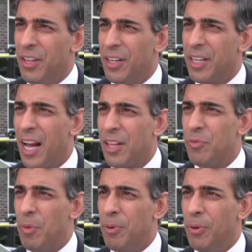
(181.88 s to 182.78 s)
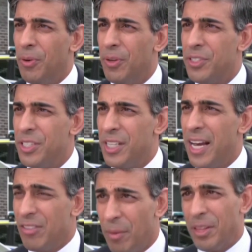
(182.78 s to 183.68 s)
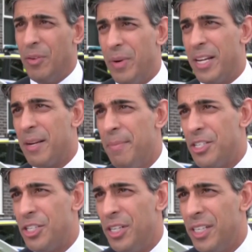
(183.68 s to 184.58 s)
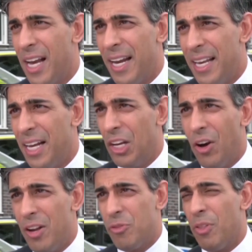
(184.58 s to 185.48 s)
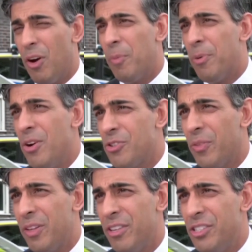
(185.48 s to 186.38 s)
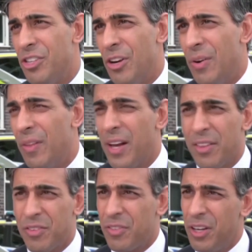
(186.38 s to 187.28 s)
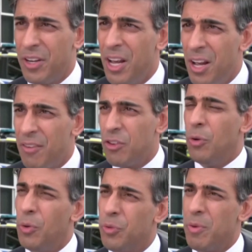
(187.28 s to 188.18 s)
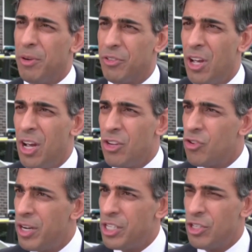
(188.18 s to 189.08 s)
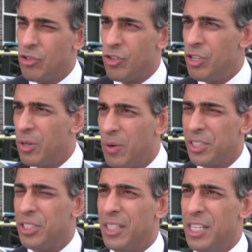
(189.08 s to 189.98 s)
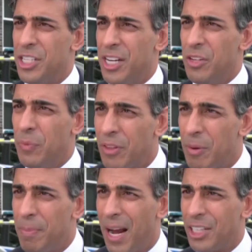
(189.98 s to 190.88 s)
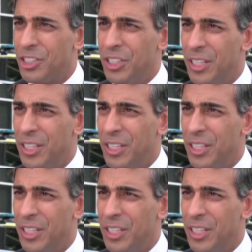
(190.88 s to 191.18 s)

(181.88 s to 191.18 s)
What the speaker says: As per this treaty, they would beef up protections for migrants starting December 2023. Declaring Rwanda to be a safe third